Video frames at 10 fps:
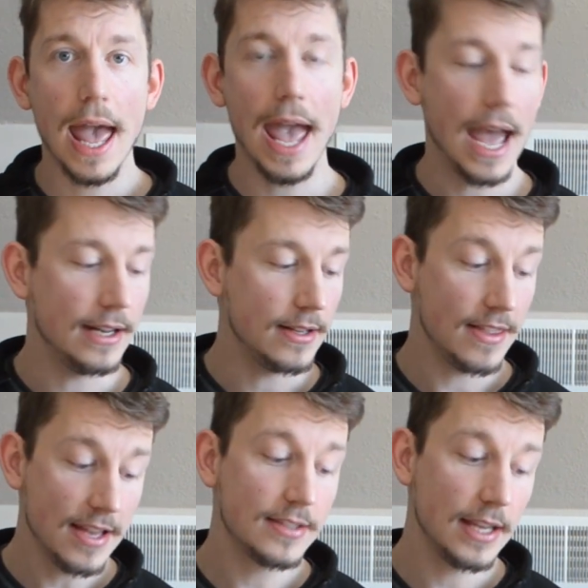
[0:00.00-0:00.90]
And
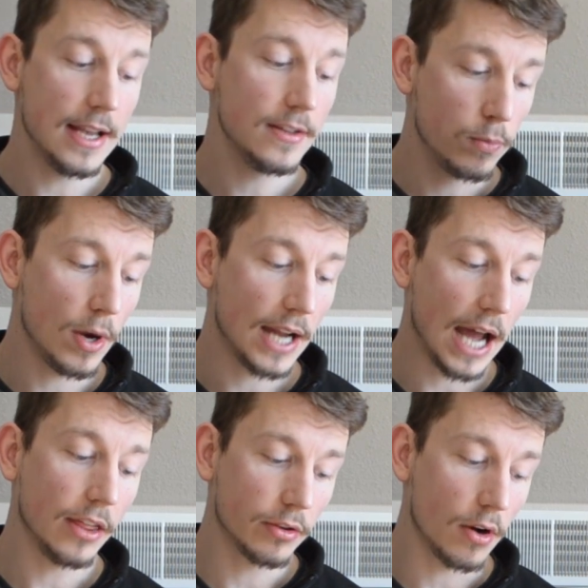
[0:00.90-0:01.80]
this is what
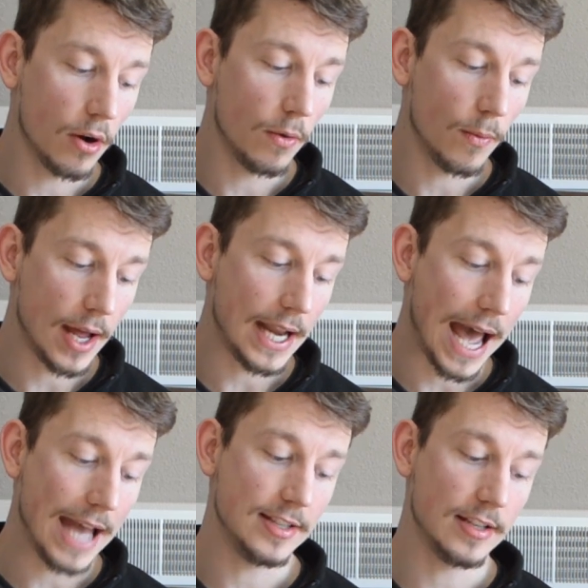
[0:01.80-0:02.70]
I throw when
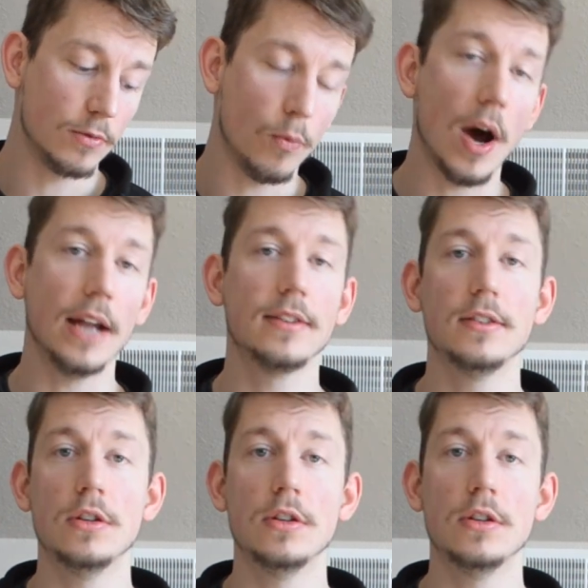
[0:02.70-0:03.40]
I just want